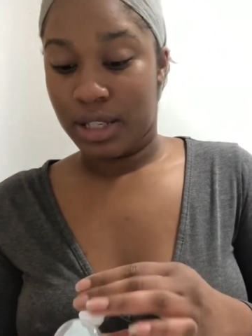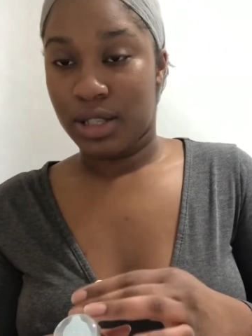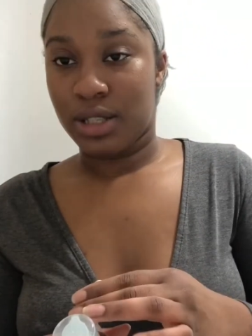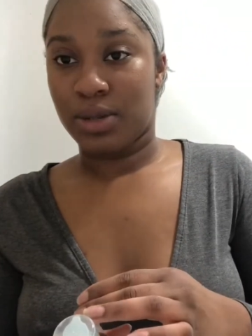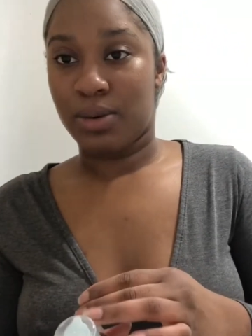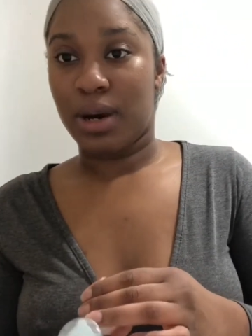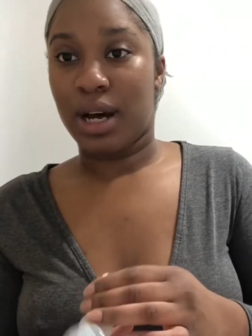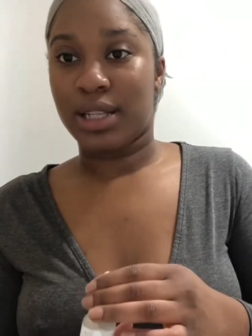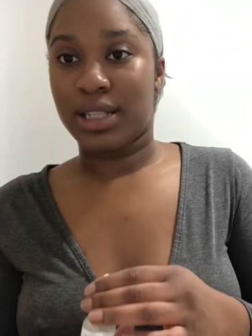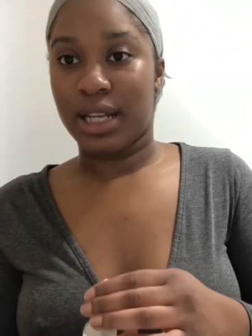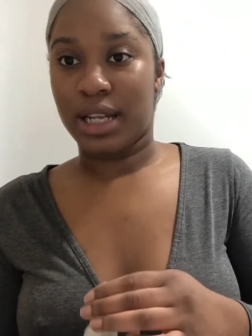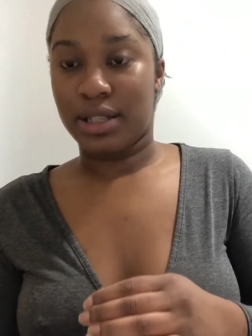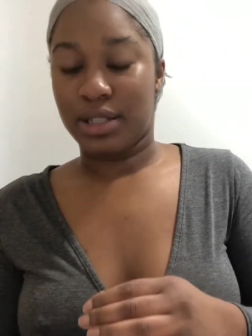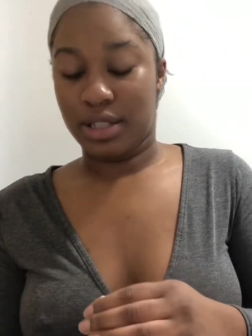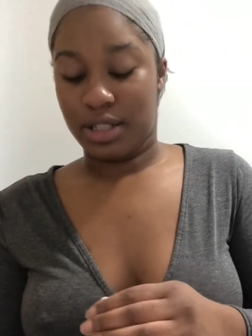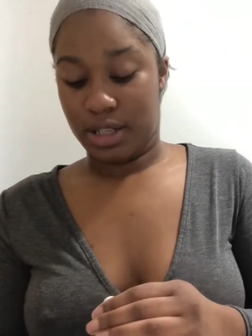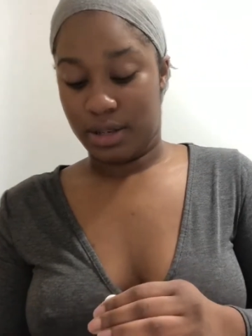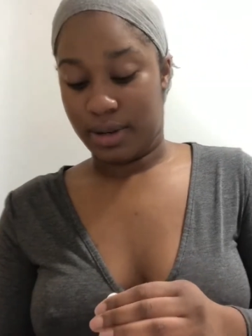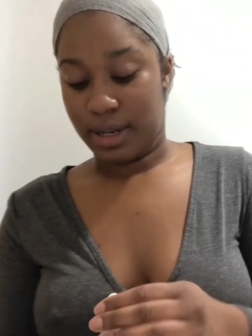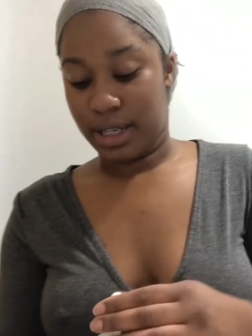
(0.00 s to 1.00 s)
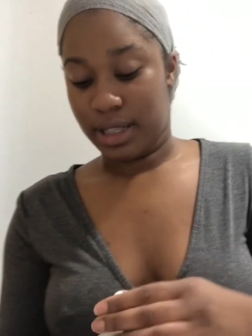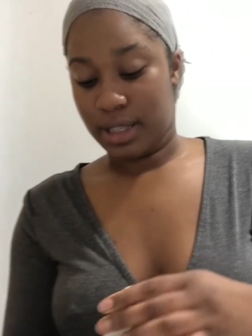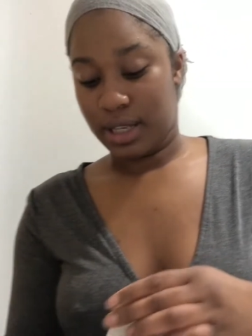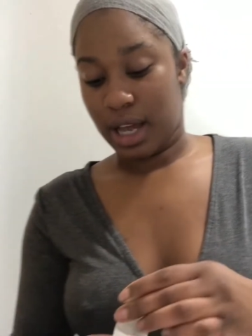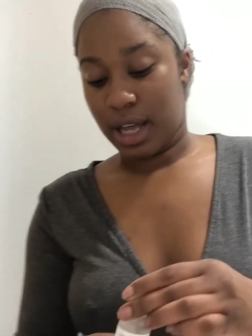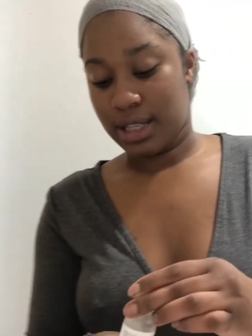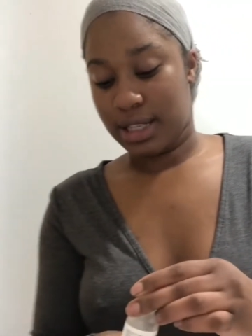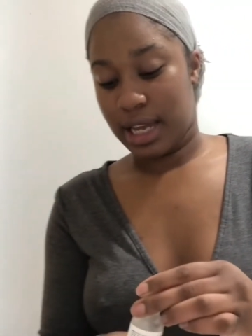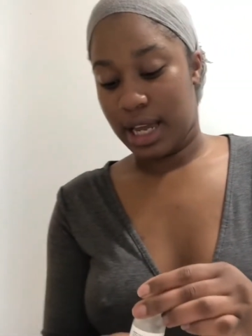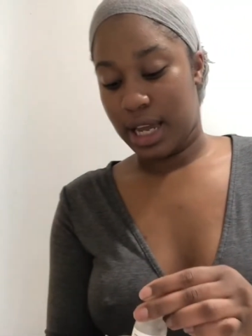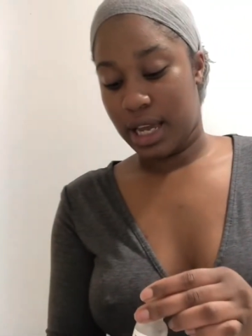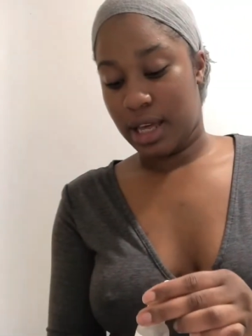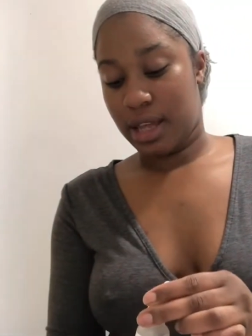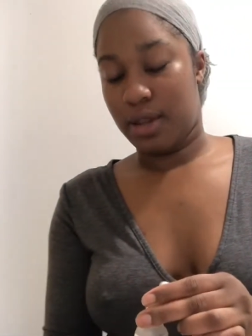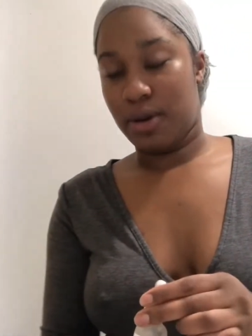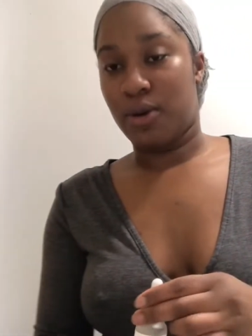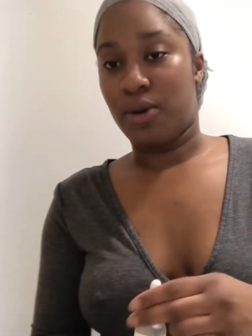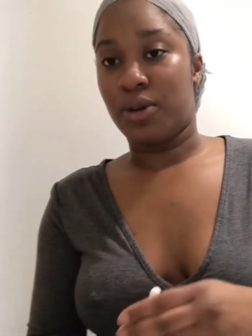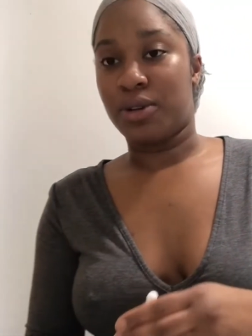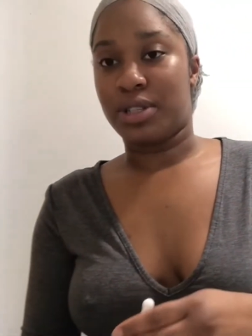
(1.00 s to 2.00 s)
So what I tend to do is I take The
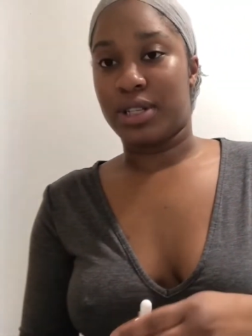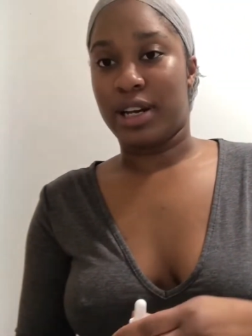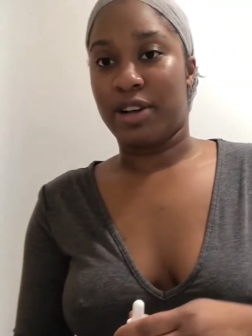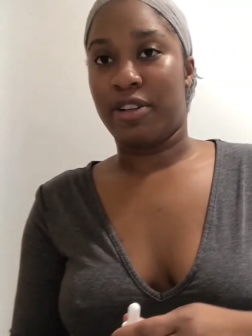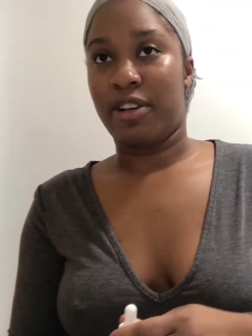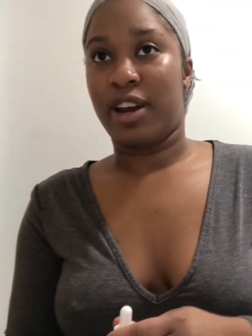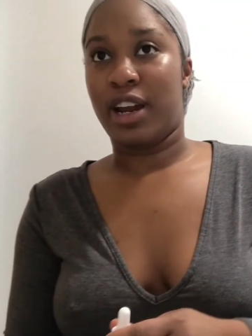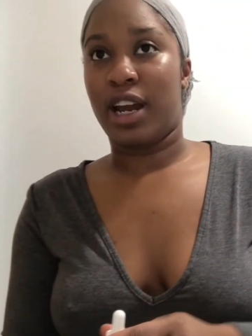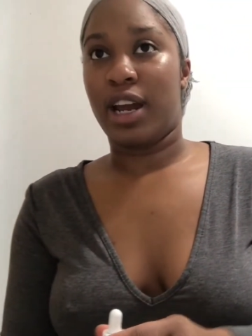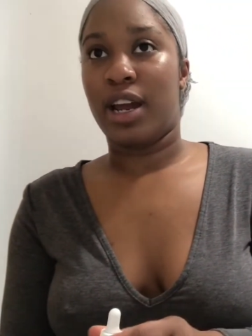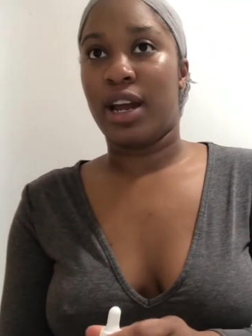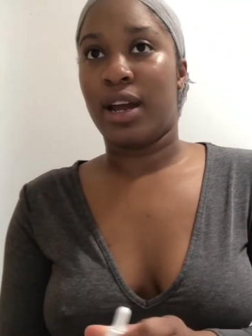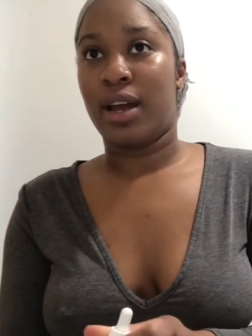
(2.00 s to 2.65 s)
Ordinary